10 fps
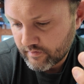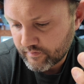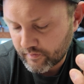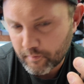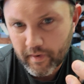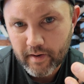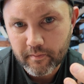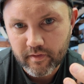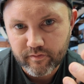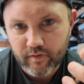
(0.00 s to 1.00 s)
For the
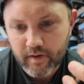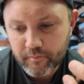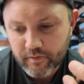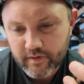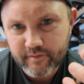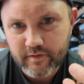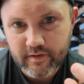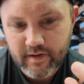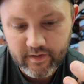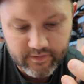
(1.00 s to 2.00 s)
bottom of the frame, where you have
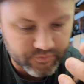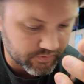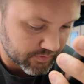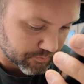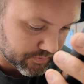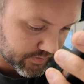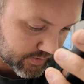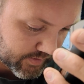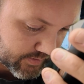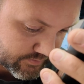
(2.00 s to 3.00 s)
to kind of like drill and put
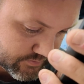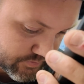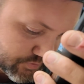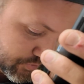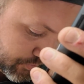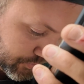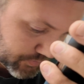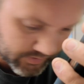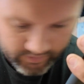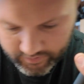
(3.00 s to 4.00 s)

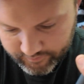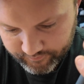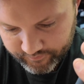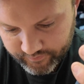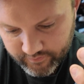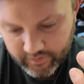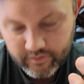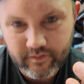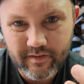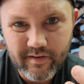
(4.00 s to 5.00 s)
2
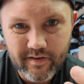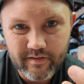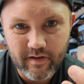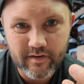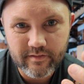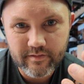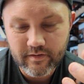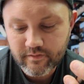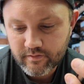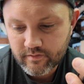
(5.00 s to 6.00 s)
like nut
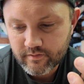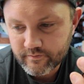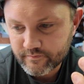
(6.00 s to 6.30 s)
inserts.